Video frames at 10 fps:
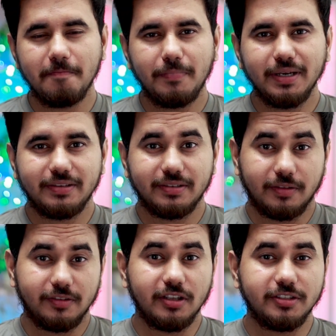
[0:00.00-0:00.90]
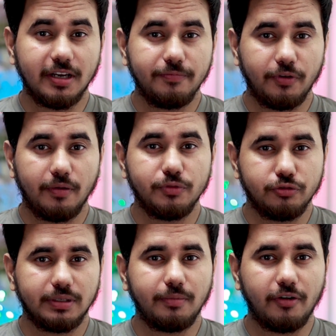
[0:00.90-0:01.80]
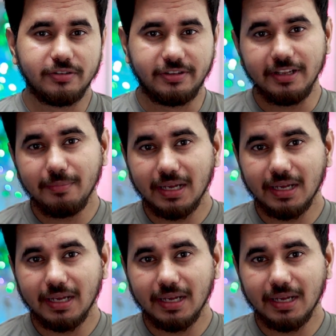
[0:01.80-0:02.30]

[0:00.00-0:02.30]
but the jump from 12 or 13